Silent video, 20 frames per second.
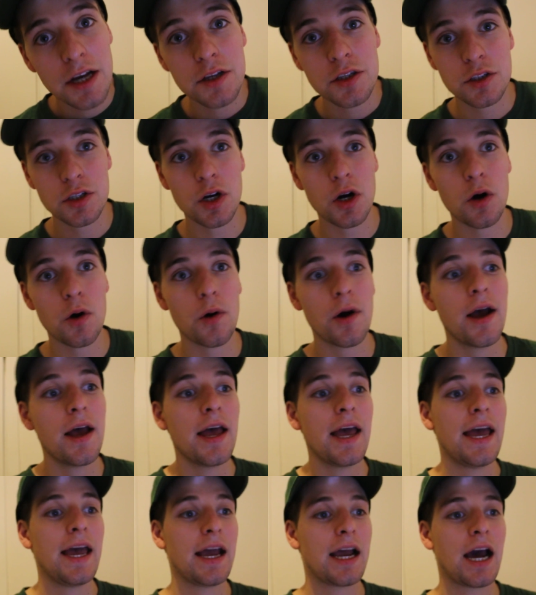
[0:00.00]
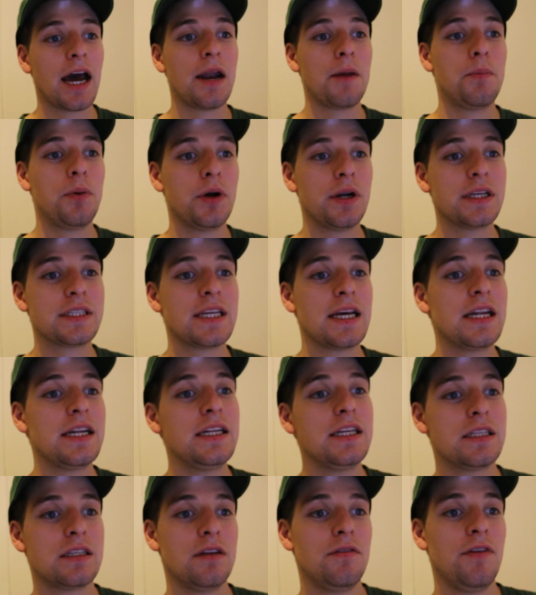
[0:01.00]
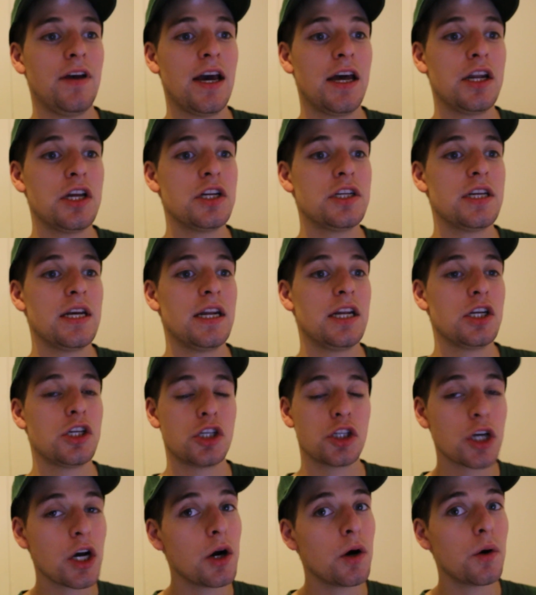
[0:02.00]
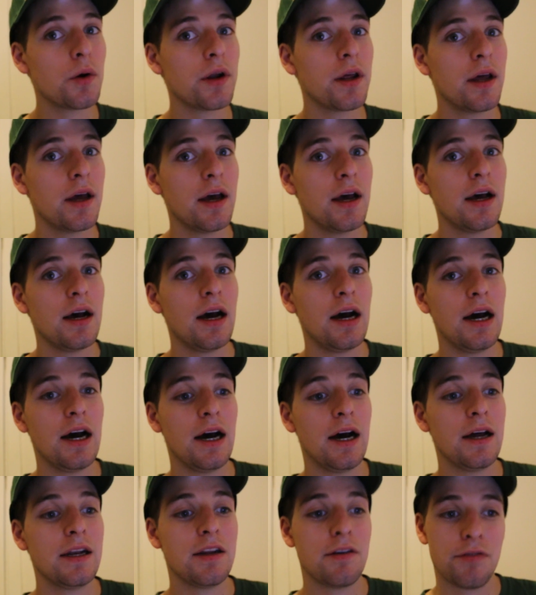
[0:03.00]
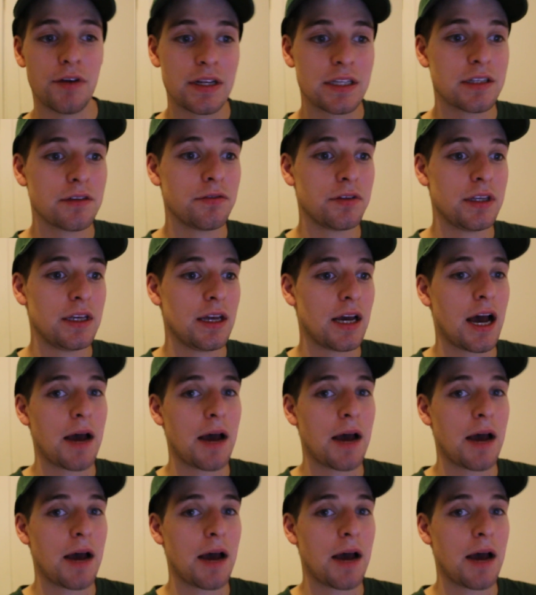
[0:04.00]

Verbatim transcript: So it kind of put us at a disadvantage, and it showed uh, defensively.